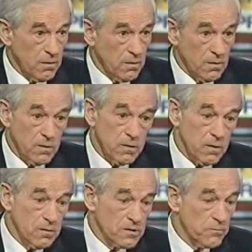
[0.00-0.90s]
You know, there
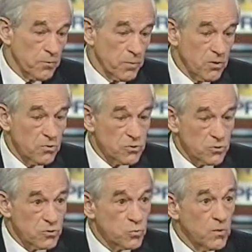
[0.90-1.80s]
are some
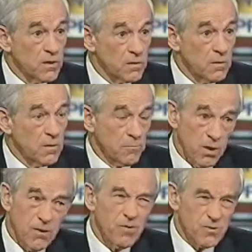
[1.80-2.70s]
proposals where
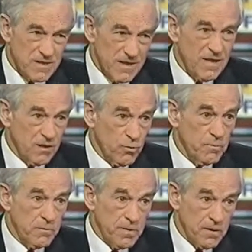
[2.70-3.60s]
probably almost anything would
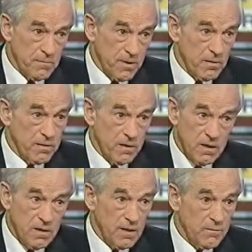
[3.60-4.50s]
be, be better than
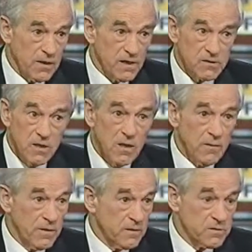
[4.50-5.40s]
income tax,
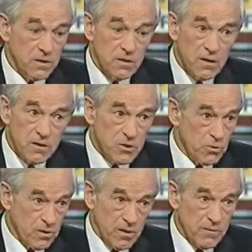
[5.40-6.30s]
but there's a lot of
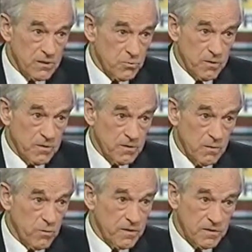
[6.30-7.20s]
shortcomings with the,
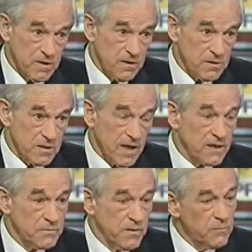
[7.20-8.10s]
with the sales
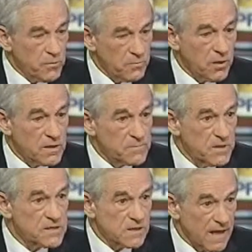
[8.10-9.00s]
tax. But it would probably
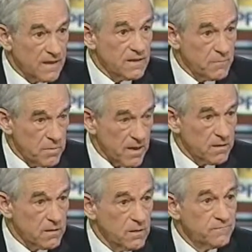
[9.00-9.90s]
be slightly
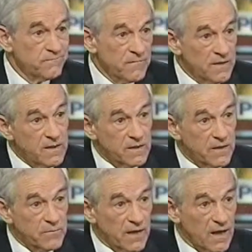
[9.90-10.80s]
better, the
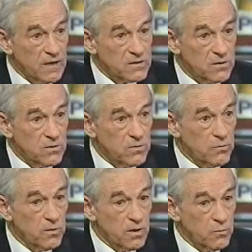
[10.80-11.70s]
income tax,
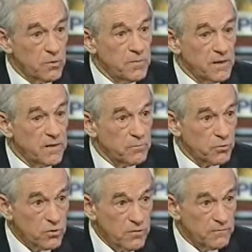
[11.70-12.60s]
so it, it would be an
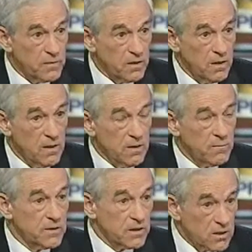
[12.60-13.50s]
improvement.
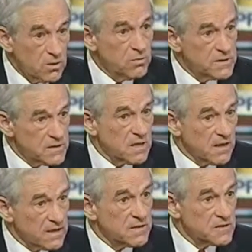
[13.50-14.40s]
But the goal is to
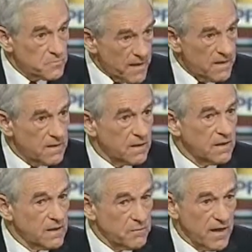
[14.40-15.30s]
cut the spending,
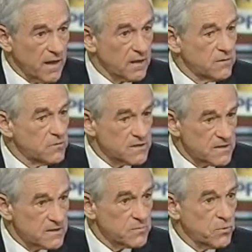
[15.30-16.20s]
get back to a
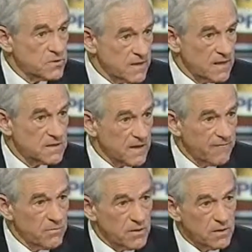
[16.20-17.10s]
sensible sized government.